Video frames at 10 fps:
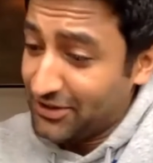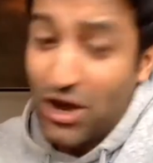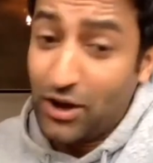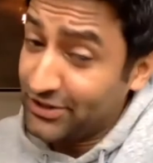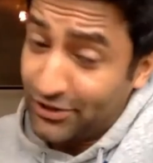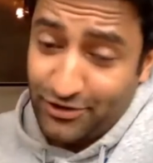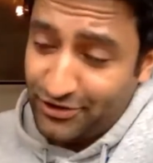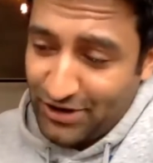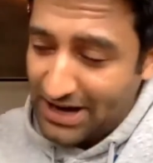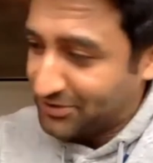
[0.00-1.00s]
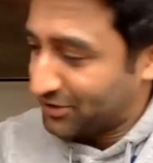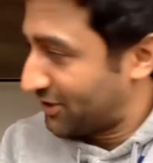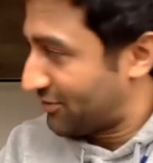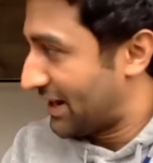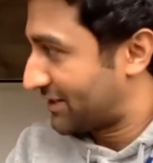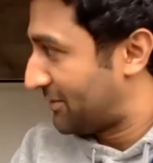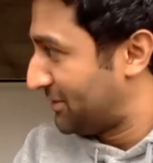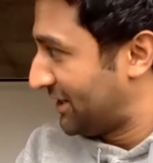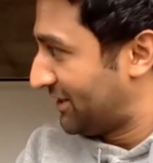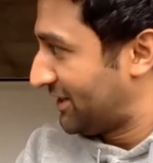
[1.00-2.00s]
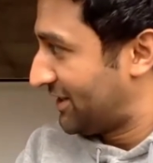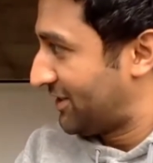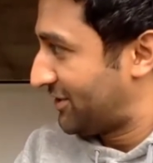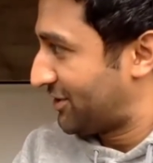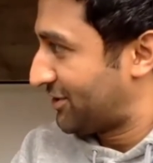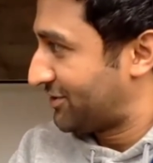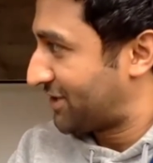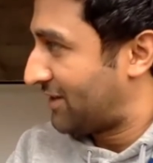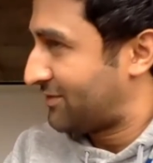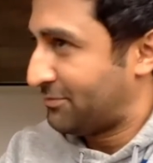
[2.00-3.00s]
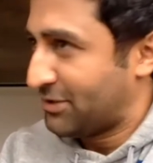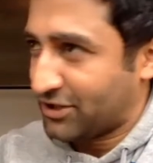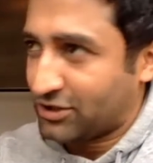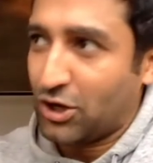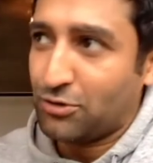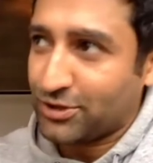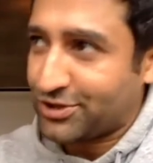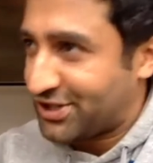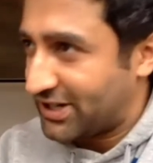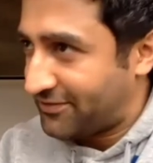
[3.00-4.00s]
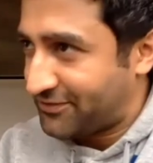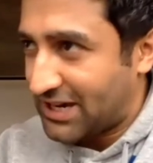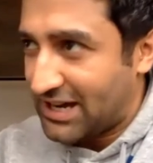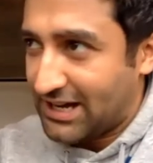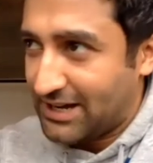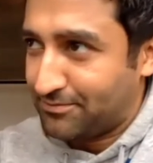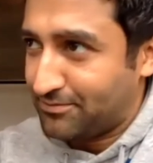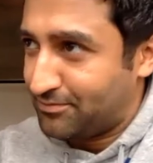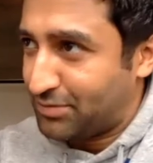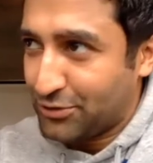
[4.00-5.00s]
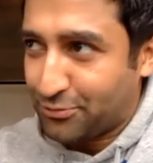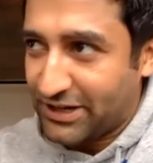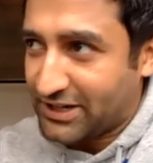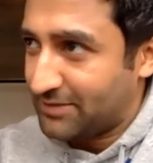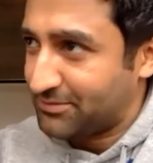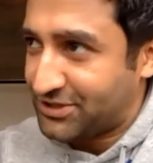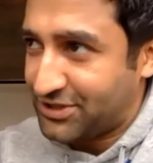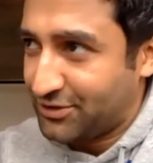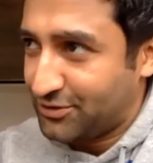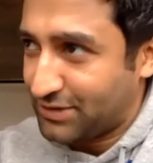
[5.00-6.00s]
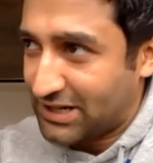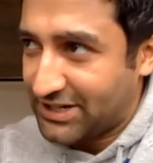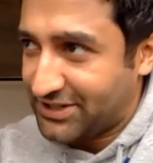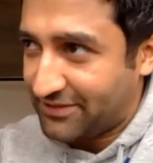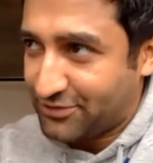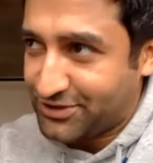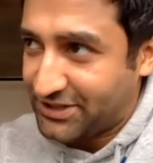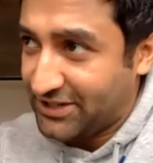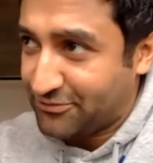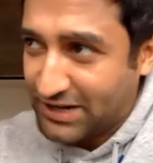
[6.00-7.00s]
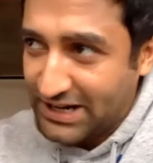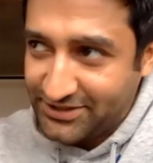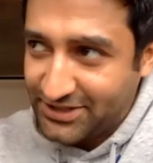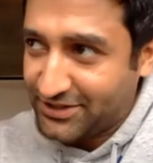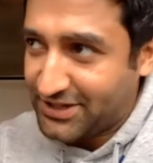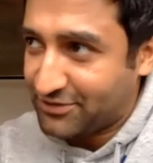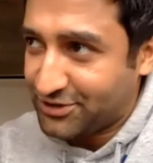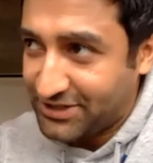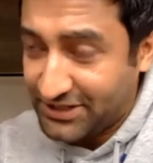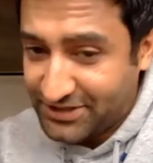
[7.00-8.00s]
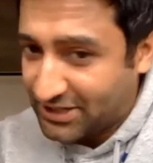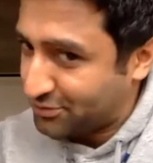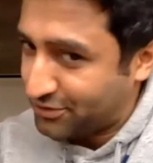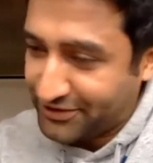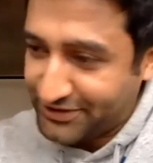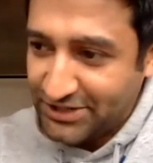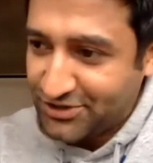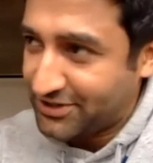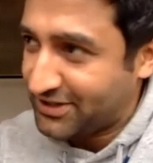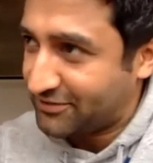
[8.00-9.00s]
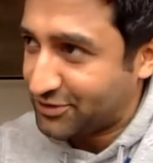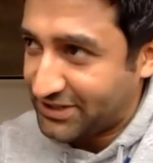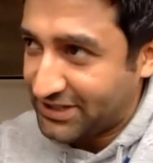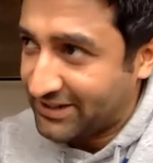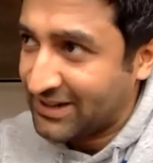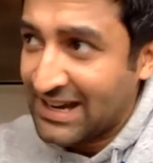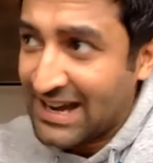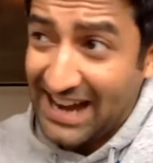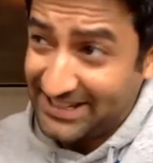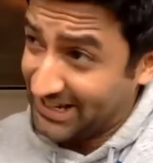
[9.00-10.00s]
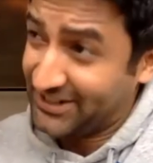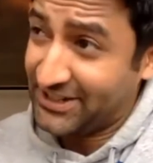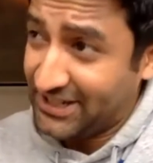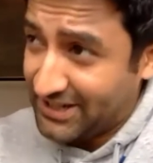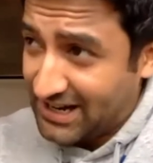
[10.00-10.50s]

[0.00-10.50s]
No, you're absolutely correct. I mean, there's obviously been a global shift, both when it comes to diversity in race and diversity in sexual orientation, diversity in identity.